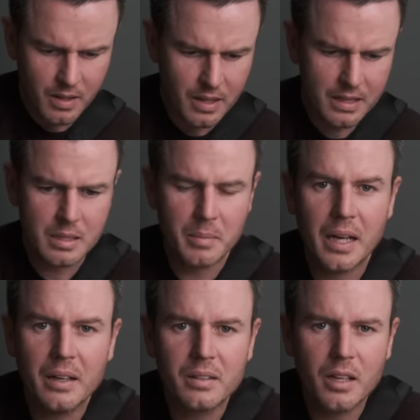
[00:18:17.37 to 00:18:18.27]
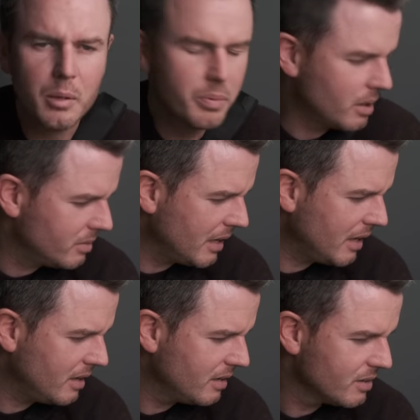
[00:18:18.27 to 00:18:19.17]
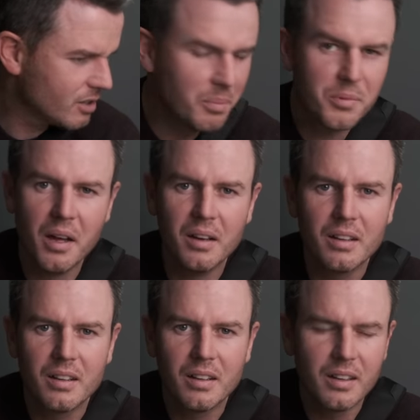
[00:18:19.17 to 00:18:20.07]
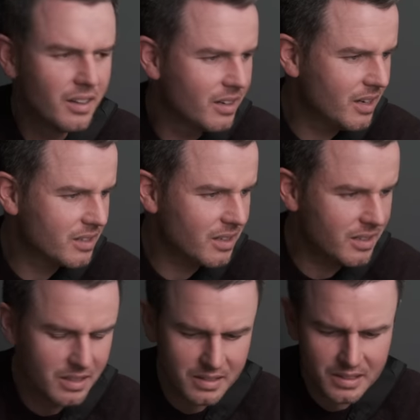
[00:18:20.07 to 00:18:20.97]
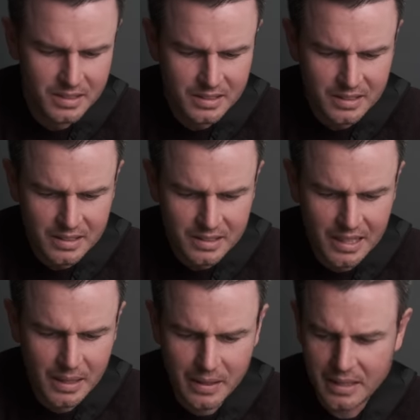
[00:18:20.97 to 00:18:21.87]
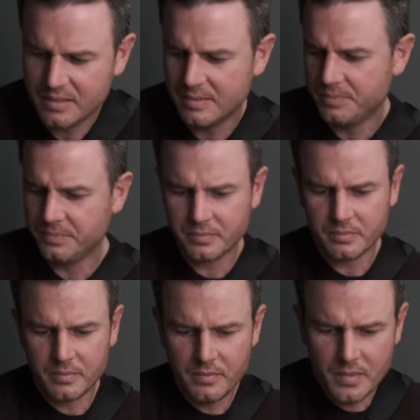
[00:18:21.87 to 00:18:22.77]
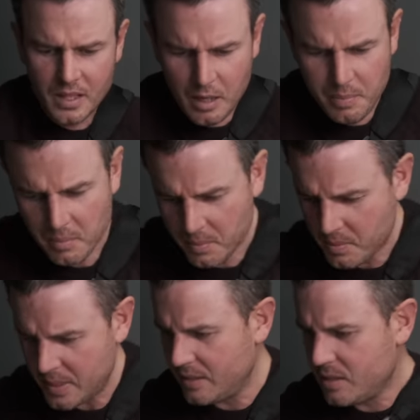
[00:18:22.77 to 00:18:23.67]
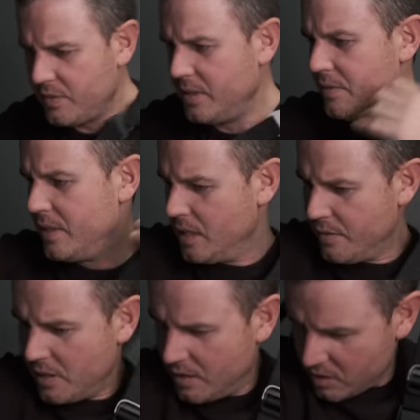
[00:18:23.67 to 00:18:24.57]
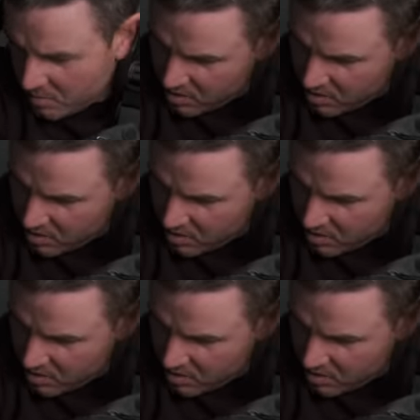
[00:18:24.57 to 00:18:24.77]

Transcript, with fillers: That's in my hand. GoPro there. Job done. That's good. Anyway, I probably made this video five times